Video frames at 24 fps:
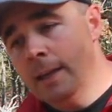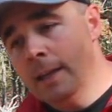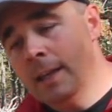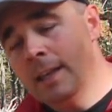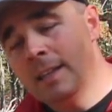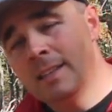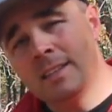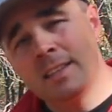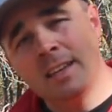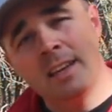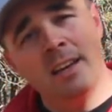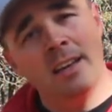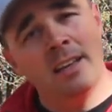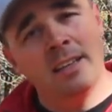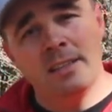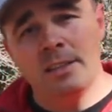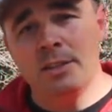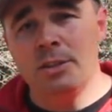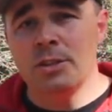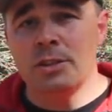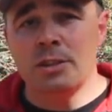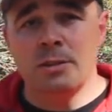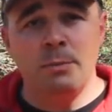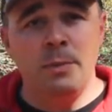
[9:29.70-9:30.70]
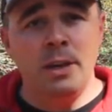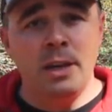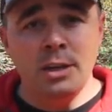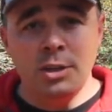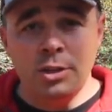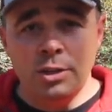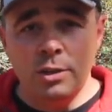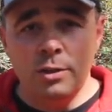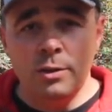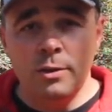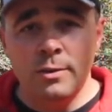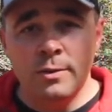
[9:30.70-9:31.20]
had just some
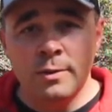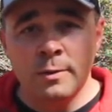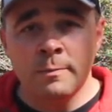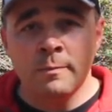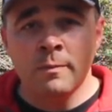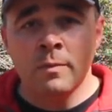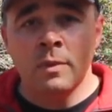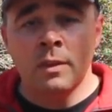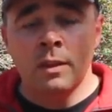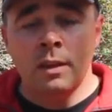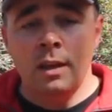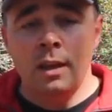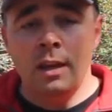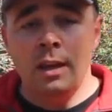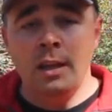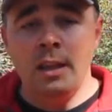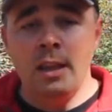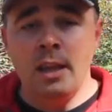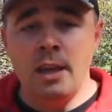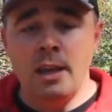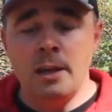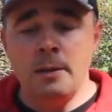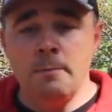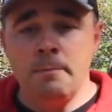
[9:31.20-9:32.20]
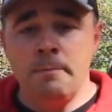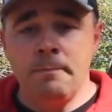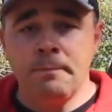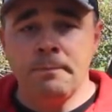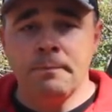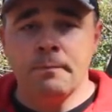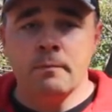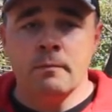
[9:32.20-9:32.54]
issues. And then